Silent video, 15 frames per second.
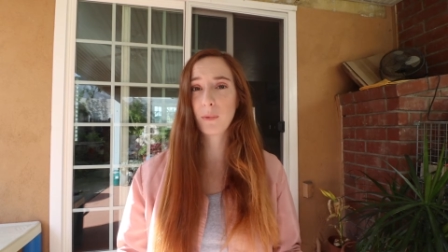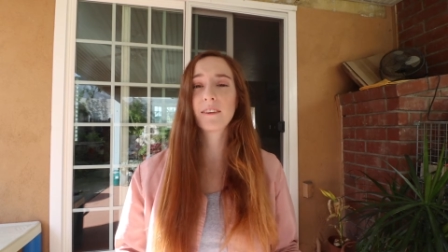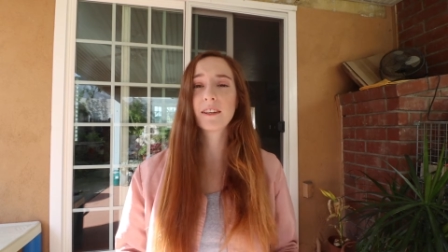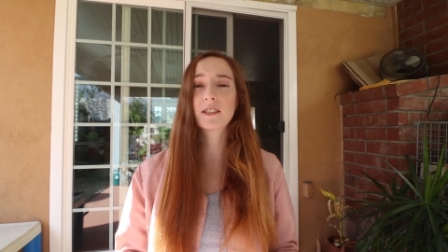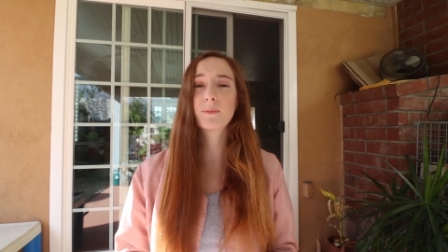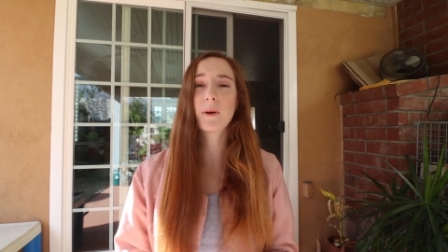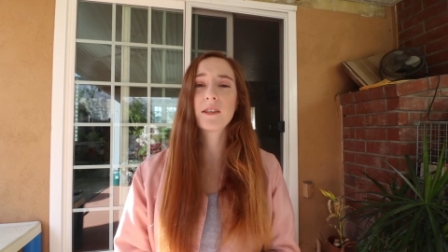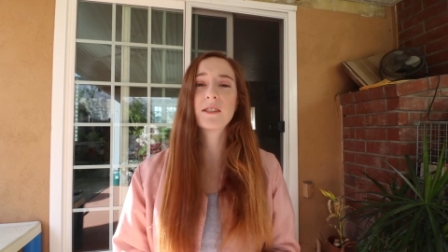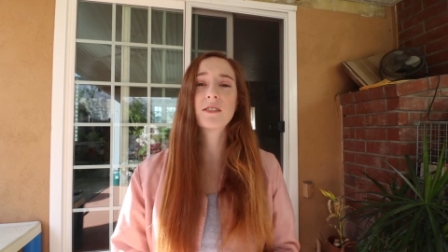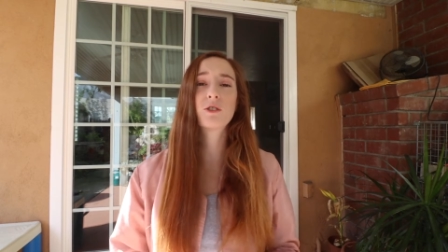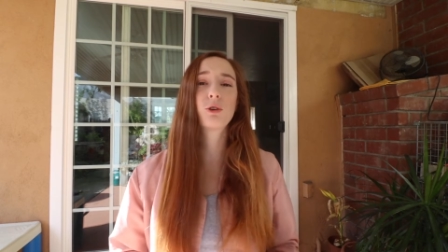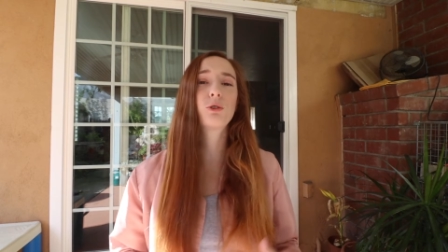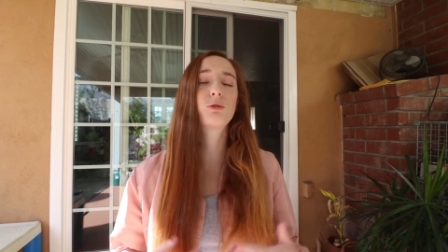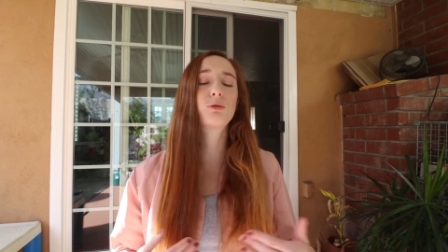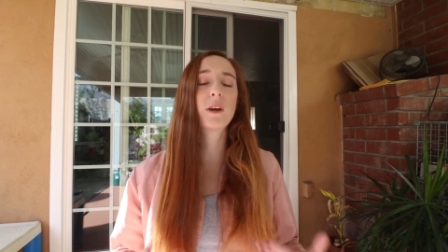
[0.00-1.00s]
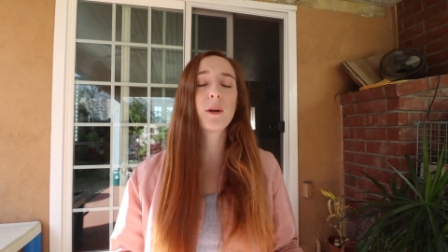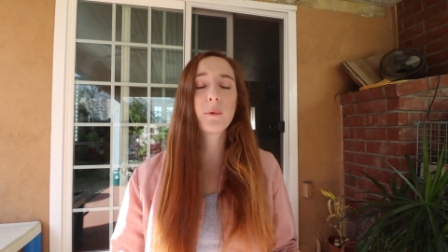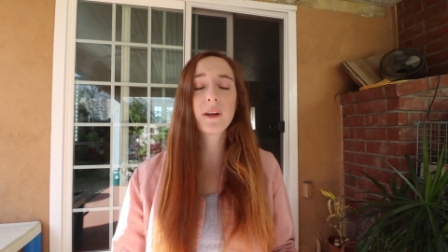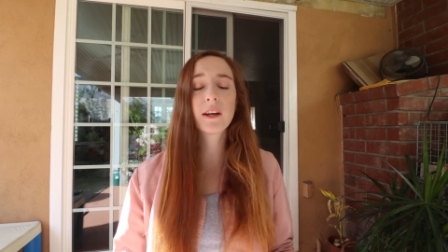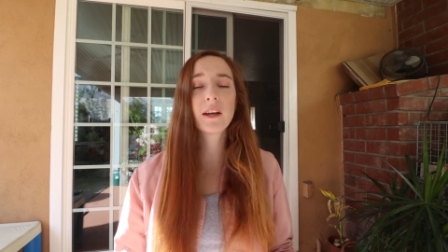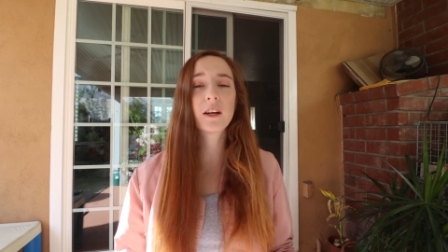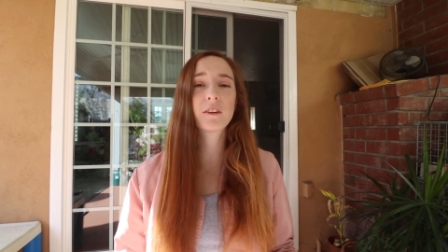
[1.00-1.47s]
Flixbus is a great
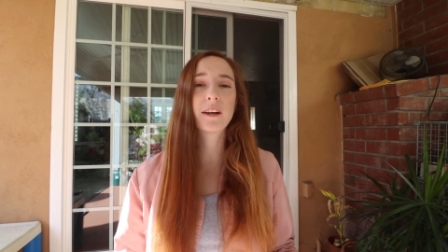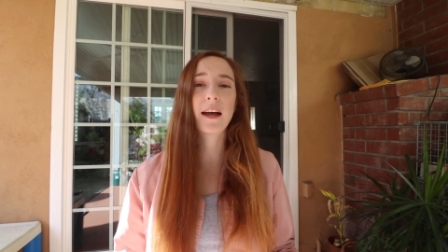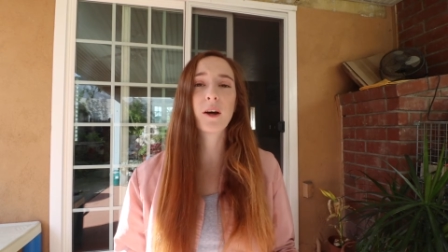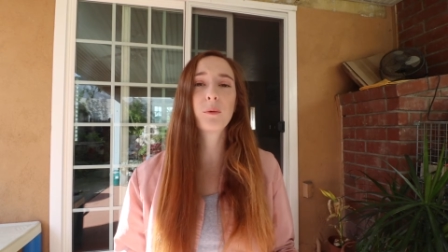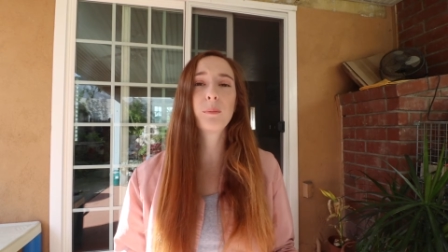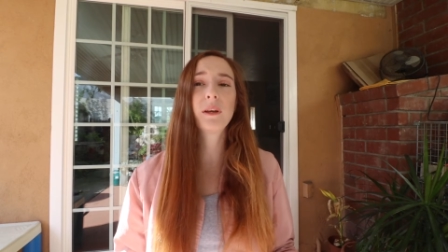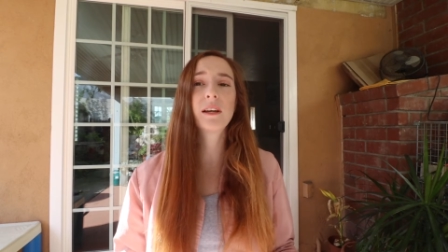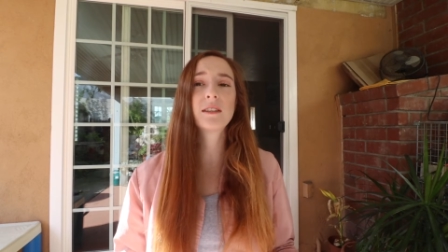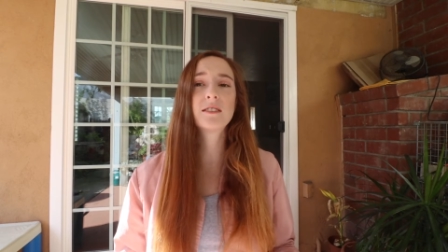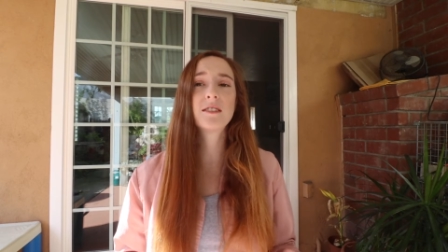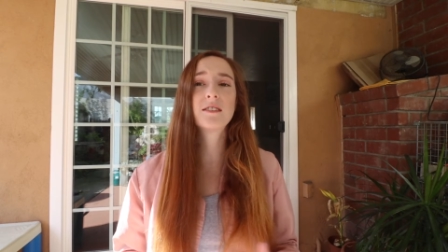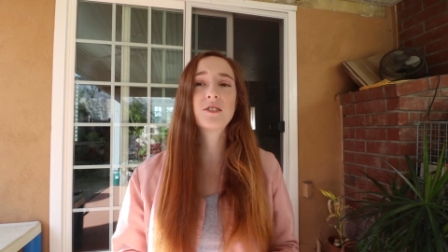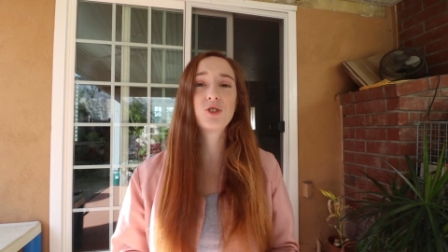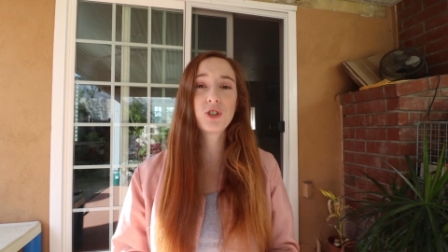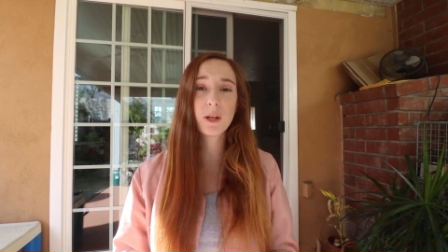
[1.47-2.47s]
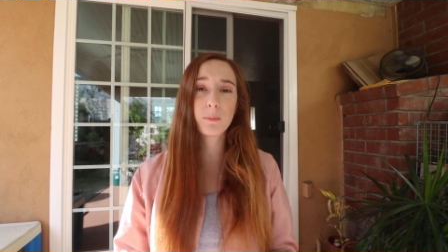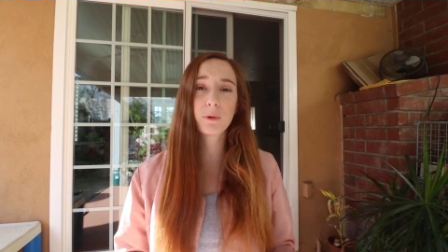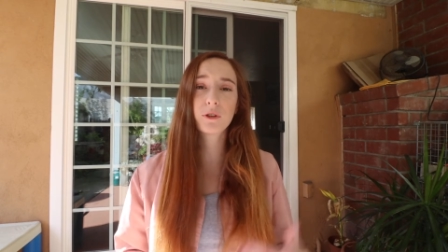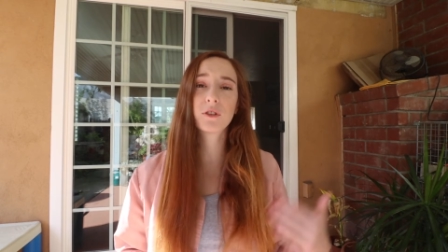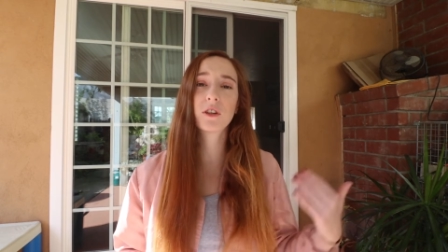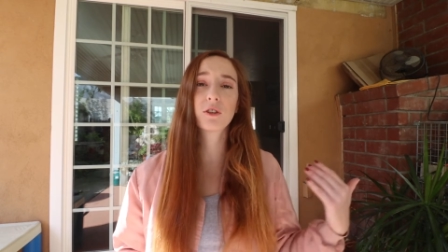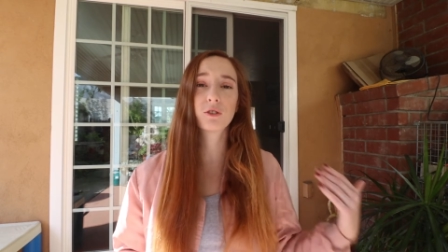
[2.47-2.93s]
way to get around because it's
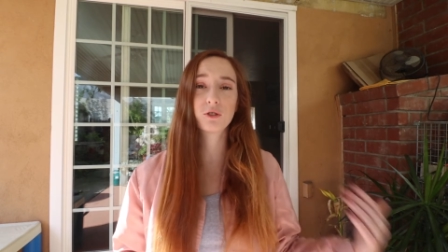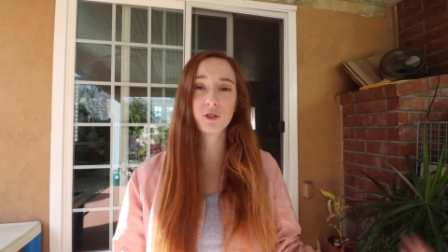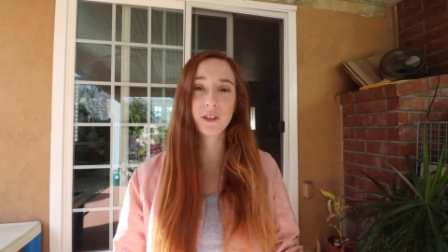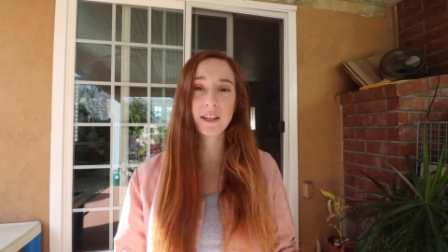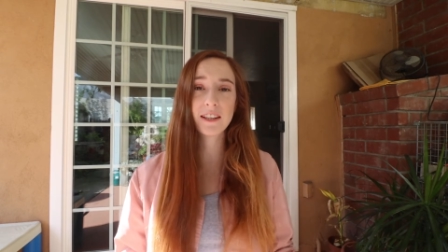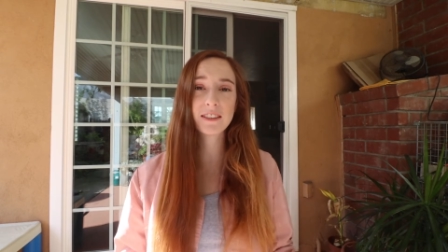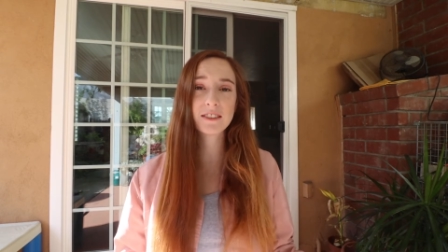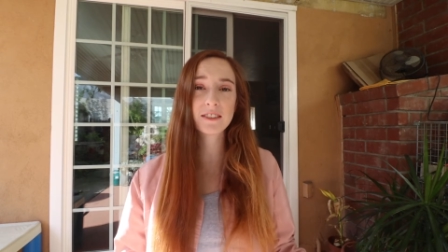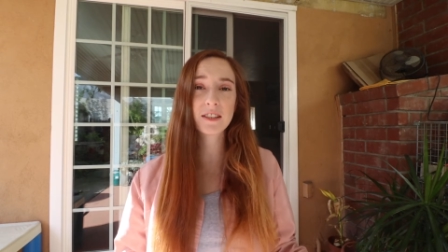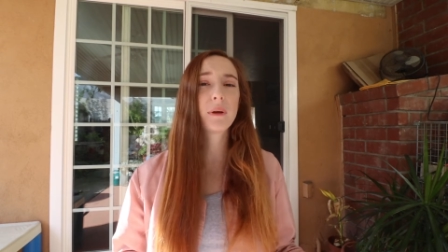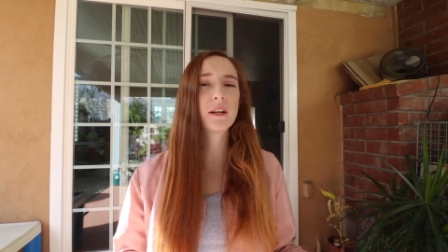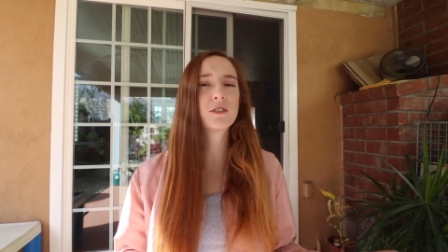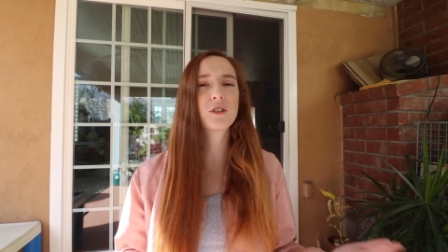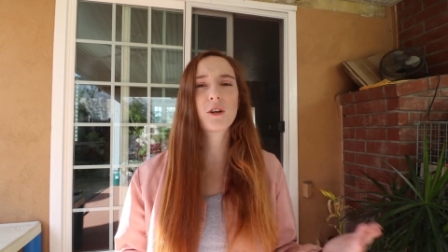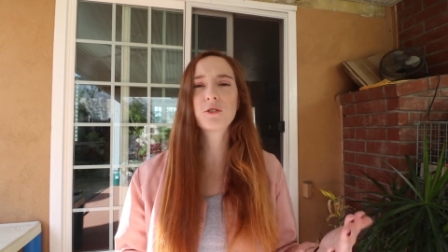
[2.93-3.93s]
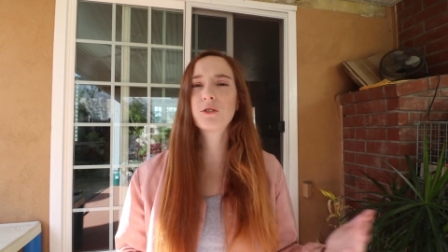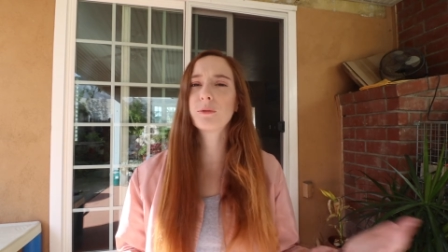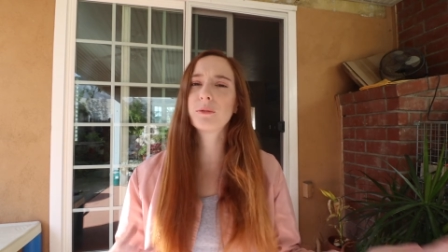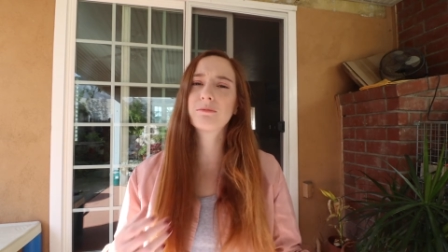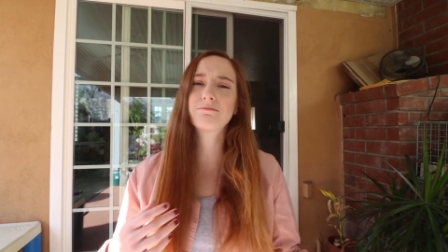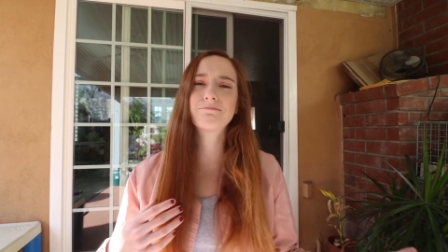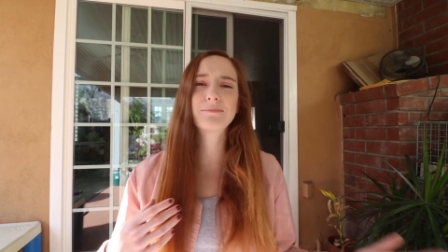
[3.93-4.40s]
cheaper than the trains, but it's
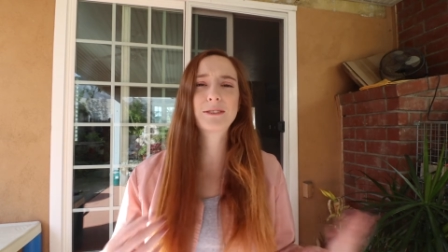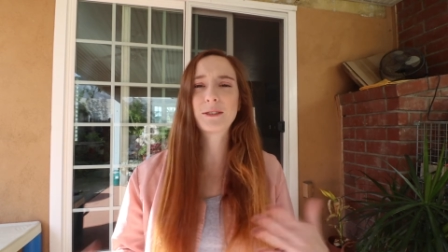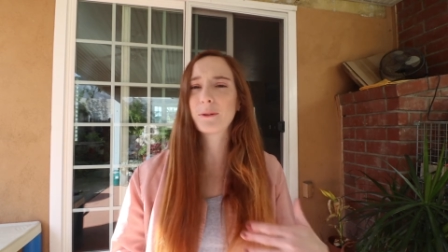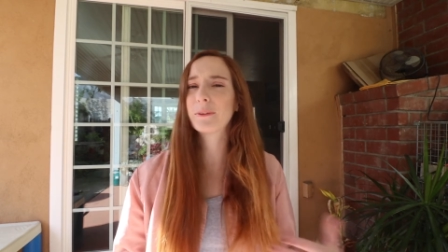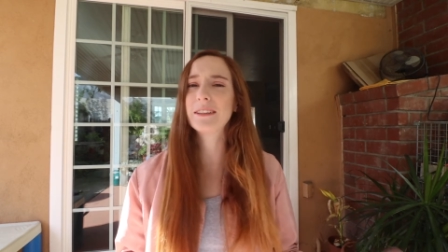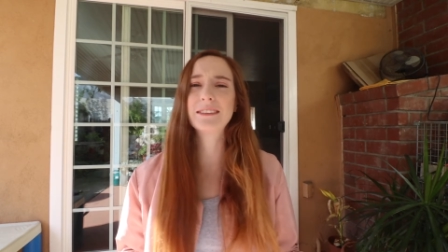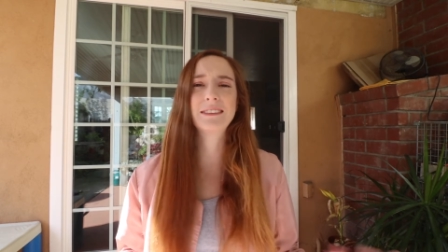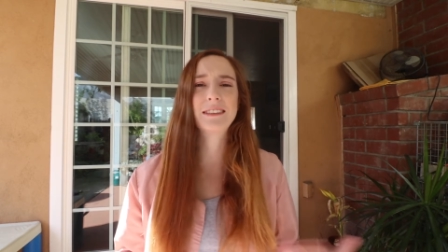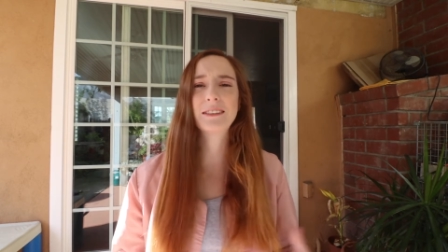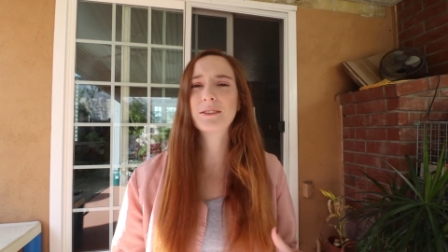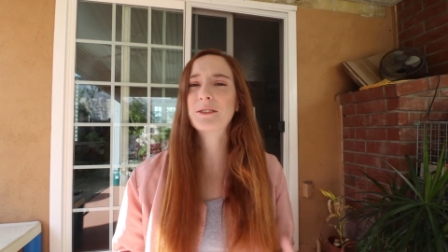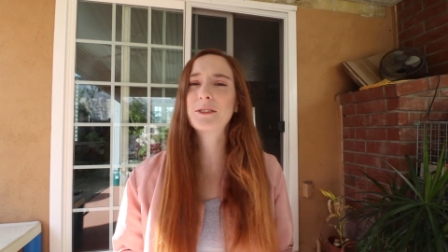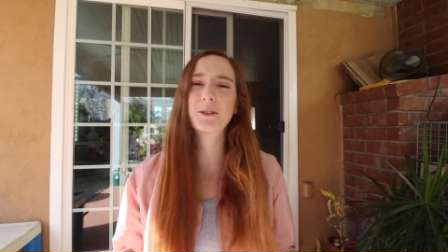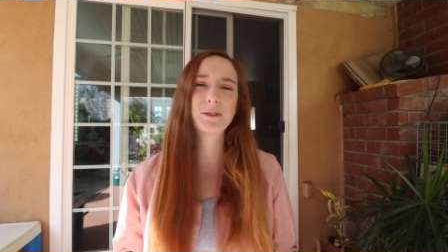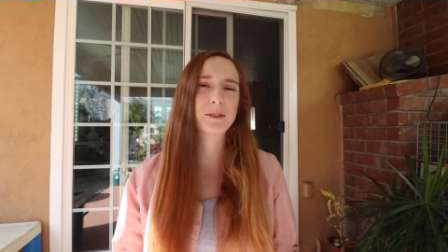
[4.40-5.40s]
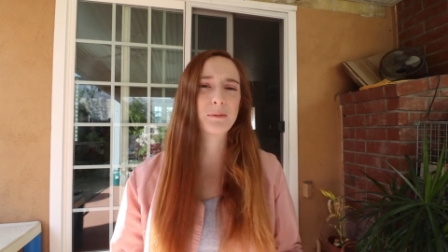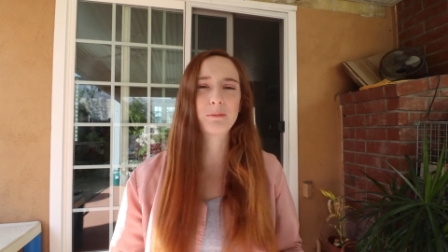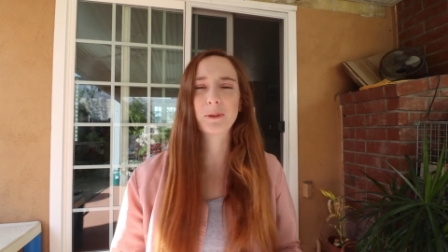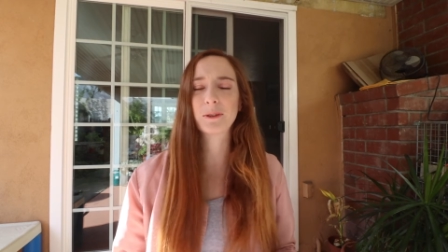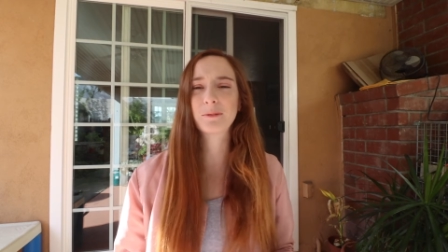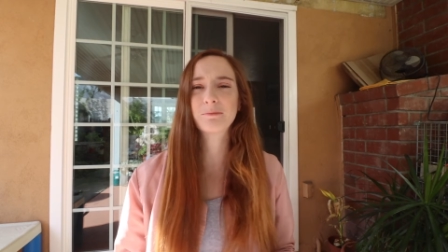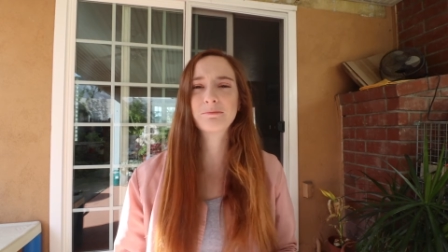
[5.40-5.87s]
also so easy, so
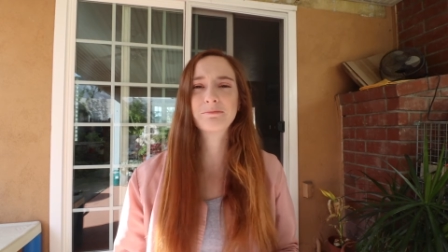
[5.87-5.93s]
simple.